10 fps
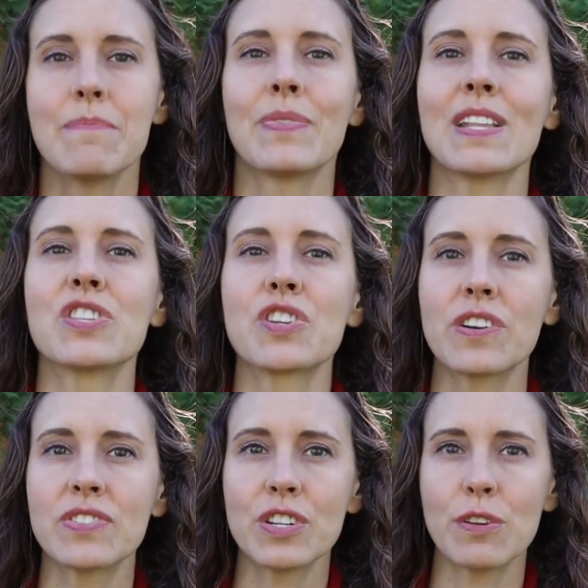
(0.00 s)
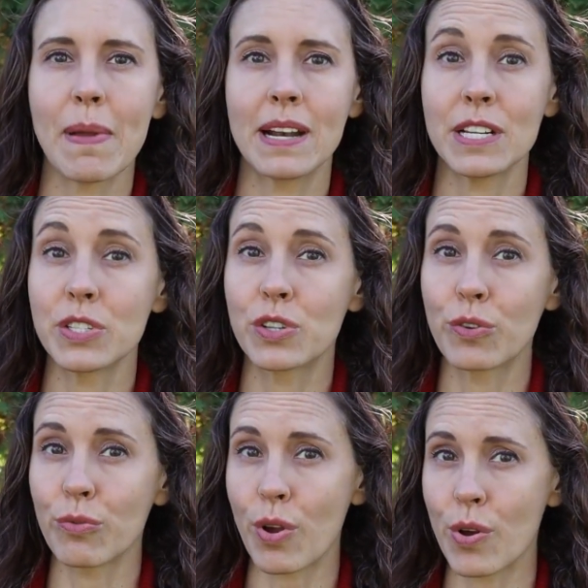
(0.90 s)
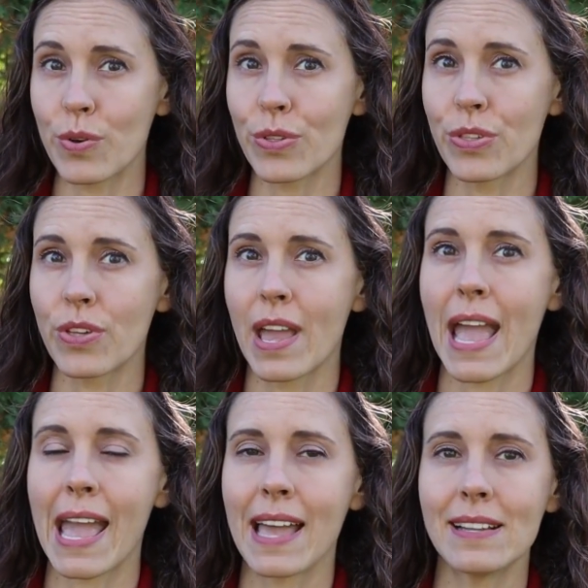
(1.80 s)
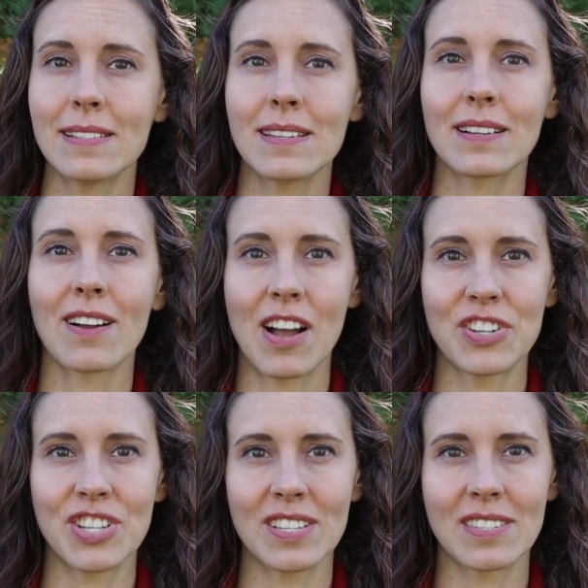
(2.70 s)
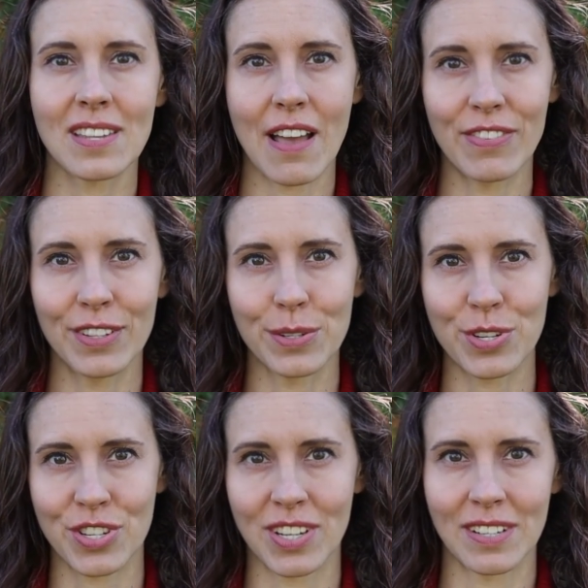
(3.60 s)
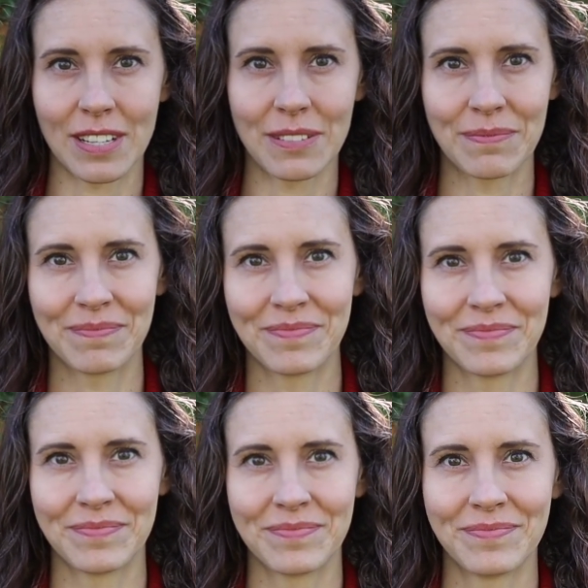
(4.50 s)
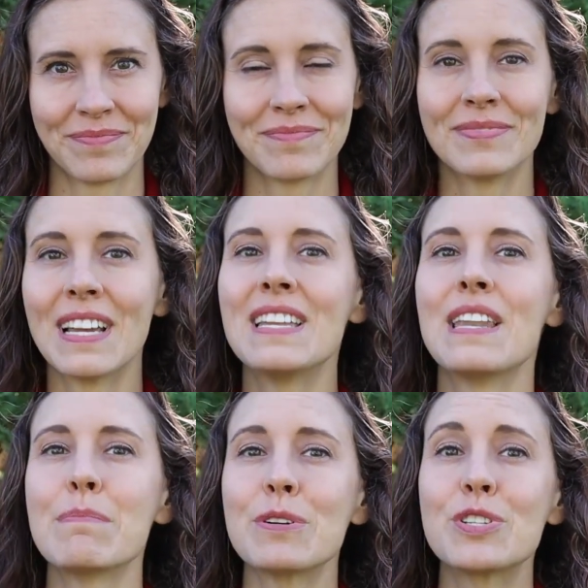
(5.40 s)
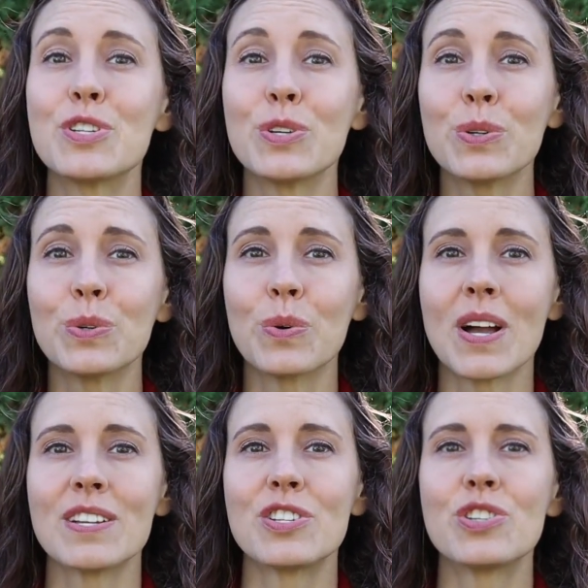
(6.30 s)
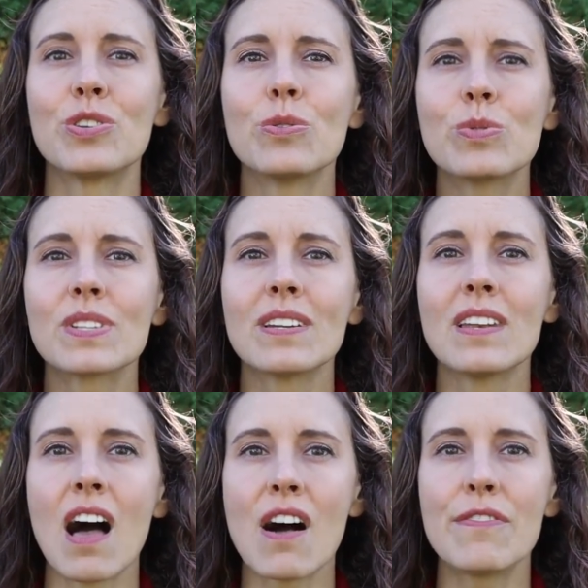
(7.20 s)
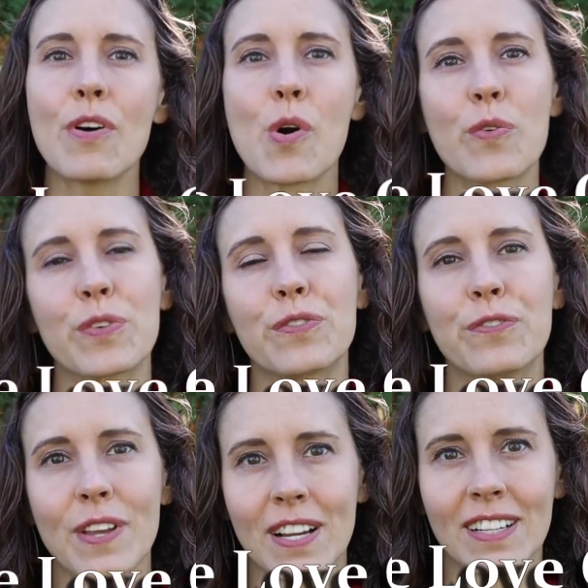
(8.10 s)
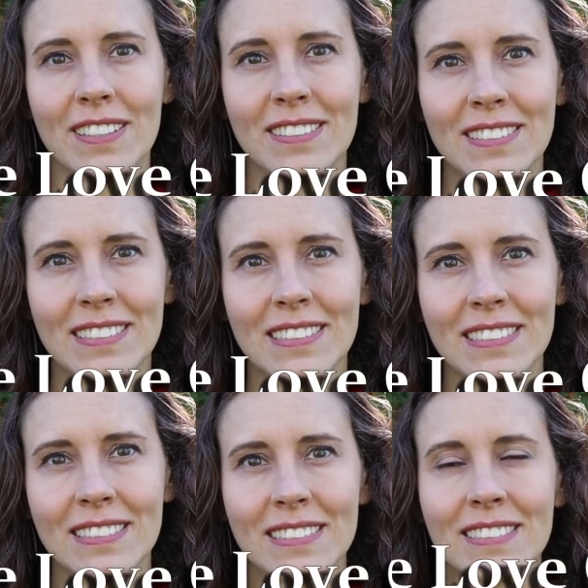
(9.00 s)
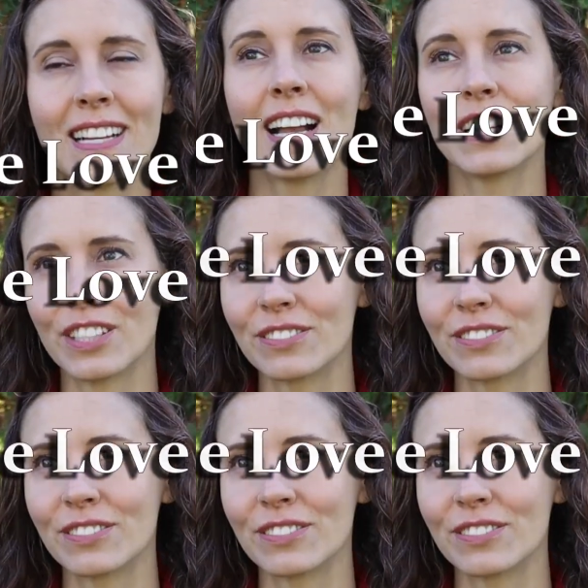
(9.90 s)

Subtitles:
that serves in humanity's growth and conscious evolution. Number 2, choose love over fear. I